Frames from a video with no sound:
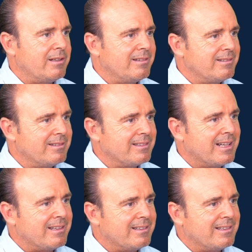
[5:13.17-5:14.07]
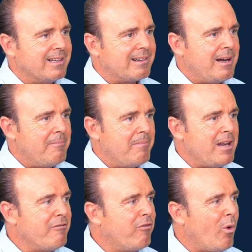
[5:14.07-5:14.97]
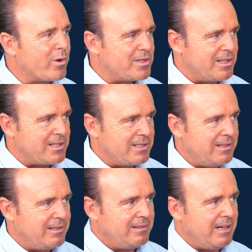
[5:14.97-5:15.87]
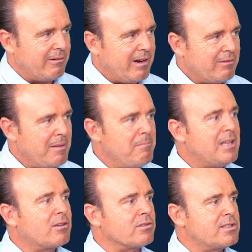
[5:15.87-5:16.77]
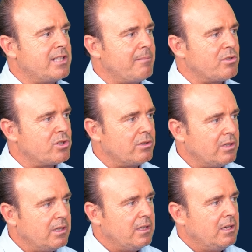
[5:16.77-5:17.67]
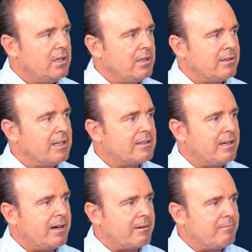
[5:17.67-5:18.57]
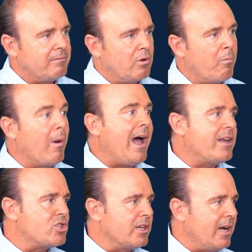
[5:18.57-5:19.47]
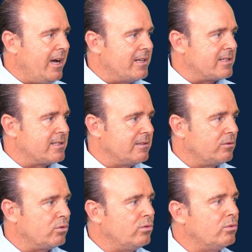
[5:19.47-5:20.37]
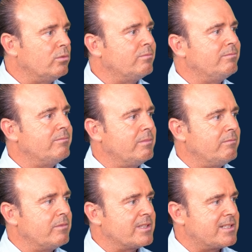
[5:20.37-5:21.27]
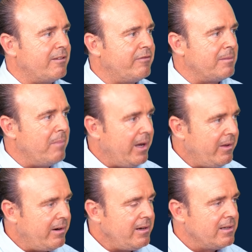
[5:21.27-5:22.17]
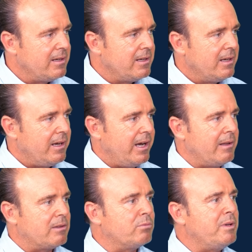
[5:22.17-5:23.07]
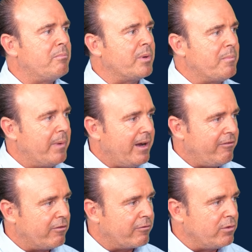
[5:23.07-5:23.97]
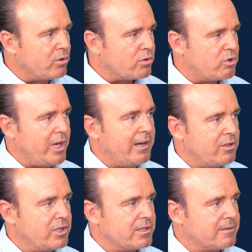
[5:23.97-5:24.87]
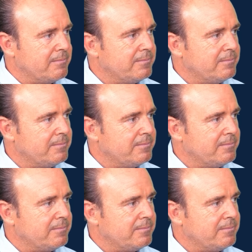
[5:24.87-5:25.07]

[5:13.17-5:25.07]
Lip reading: there are many forces around the meat consumption that are obliging us to do something better and to be prepared for future challenges.